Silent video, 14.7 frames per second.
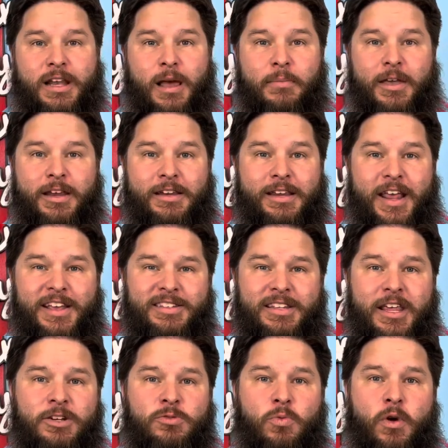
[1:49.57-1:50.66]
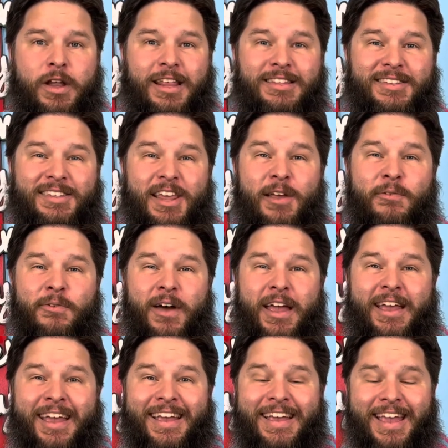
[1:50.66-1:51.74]
I'm gonna taste each one and see if I
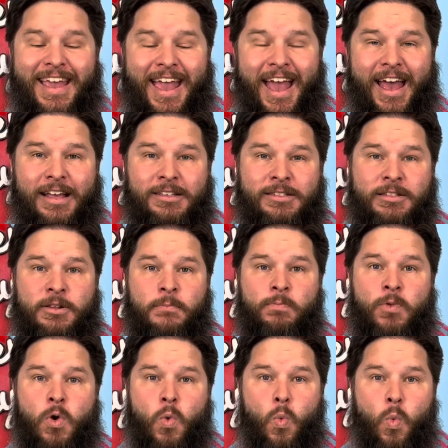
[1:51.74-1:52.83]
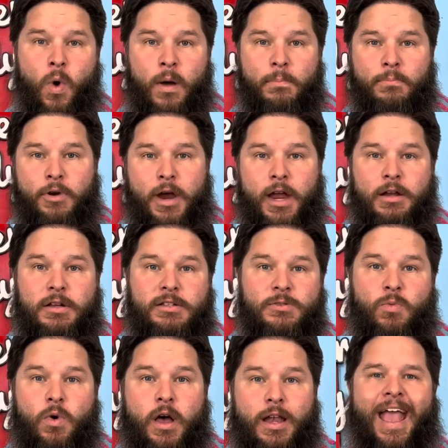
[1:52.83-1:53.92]
can guess what brand is
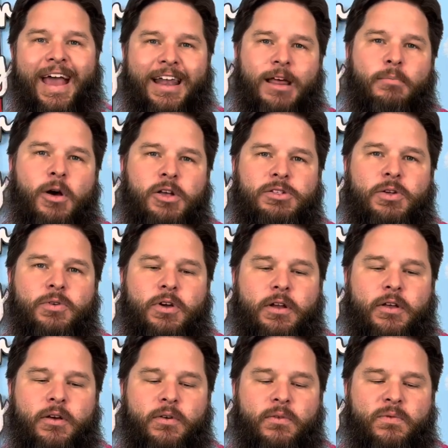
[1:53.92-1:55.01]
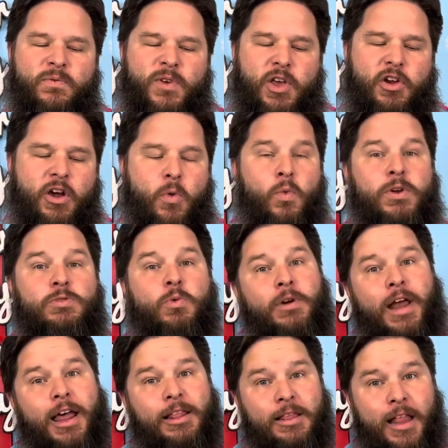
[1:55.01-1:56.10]
what. And I'm also gonna figure out which one
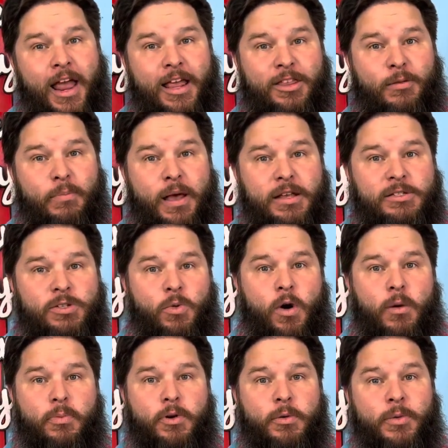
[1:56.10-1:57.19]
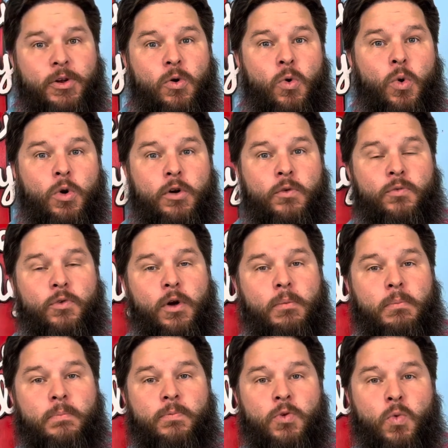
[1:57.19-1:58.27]
I like the best. So I'll put them in order
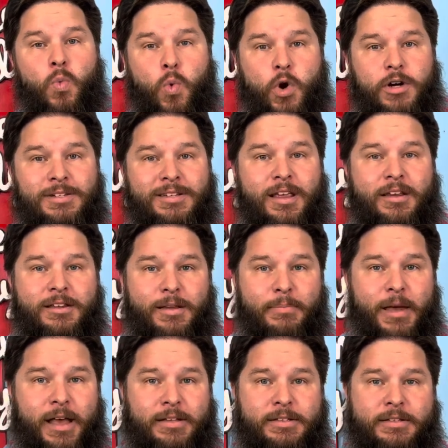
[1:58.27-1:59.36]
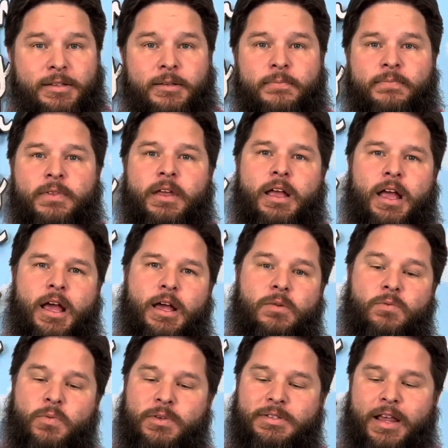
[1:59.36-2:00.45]
from worst to best, and
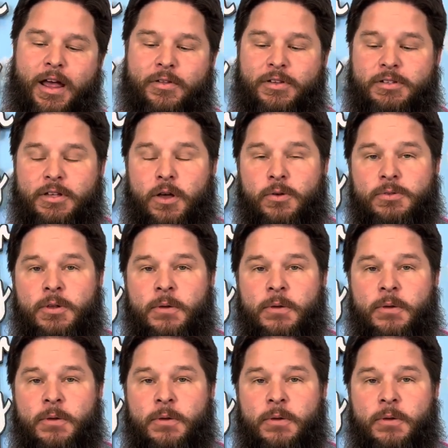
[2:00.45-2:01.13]
we'll see how this goes.